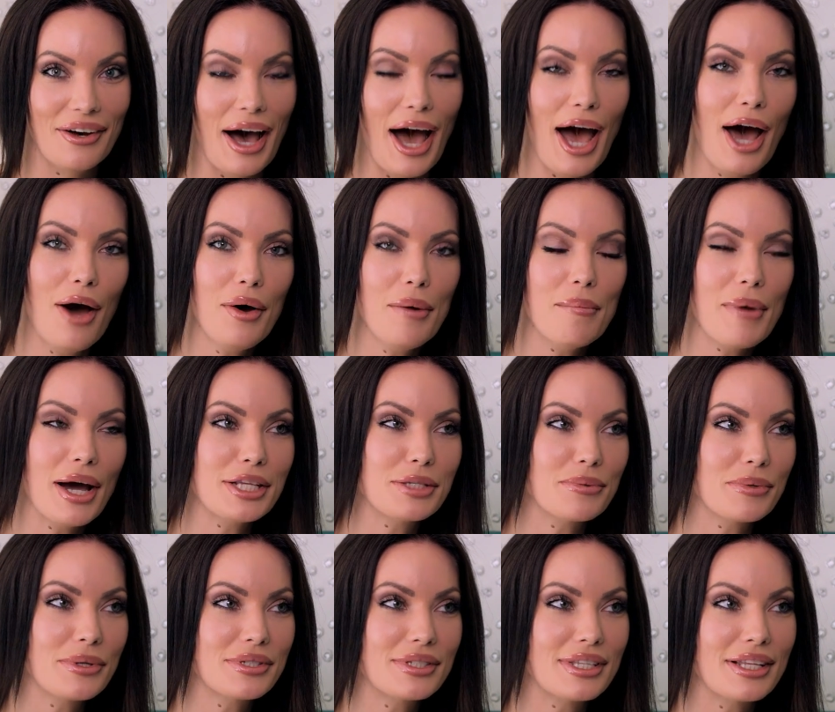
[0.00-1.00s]
How am I
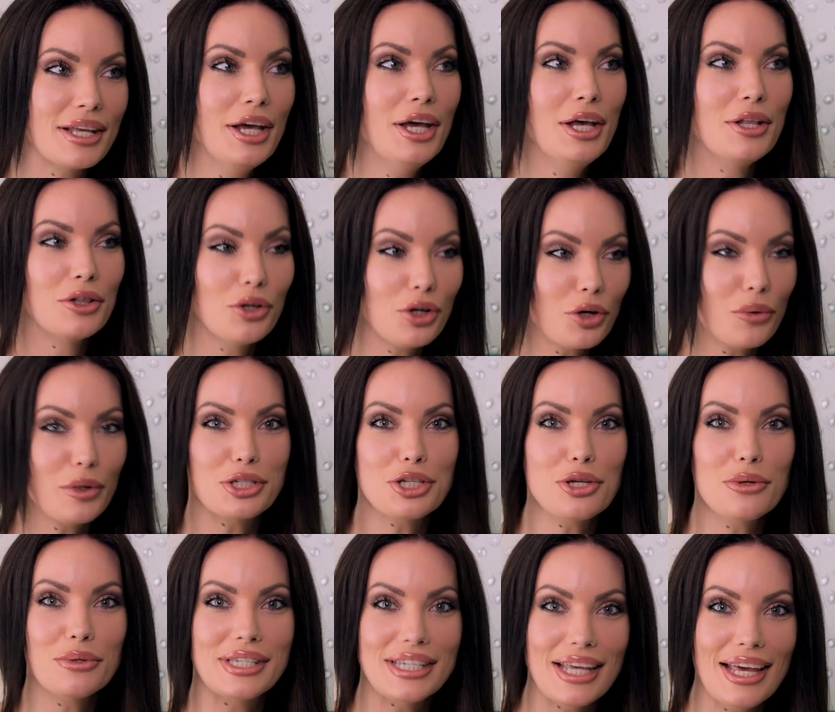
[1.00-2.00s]
supposed to, look what
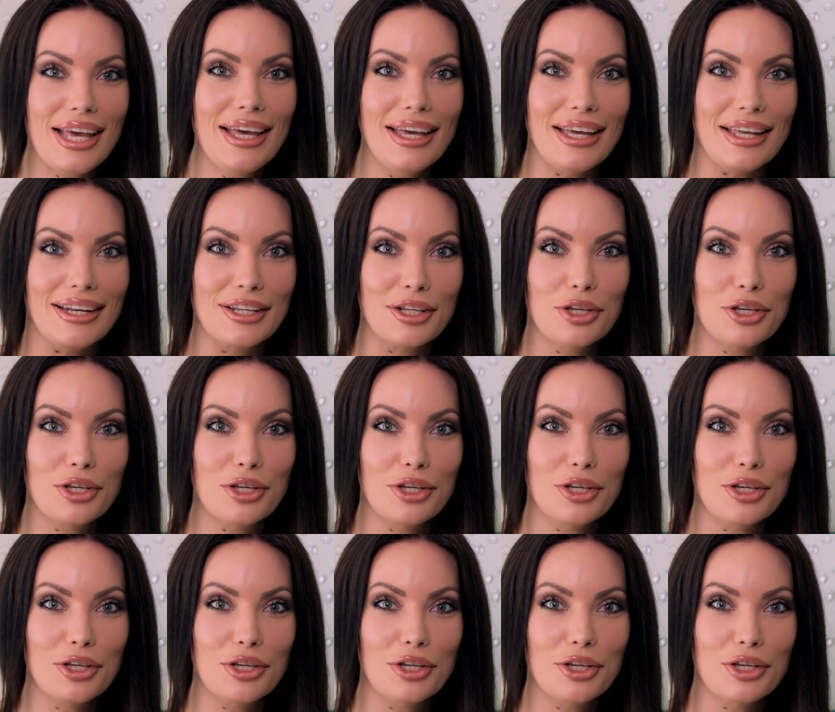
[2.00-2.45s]
you did.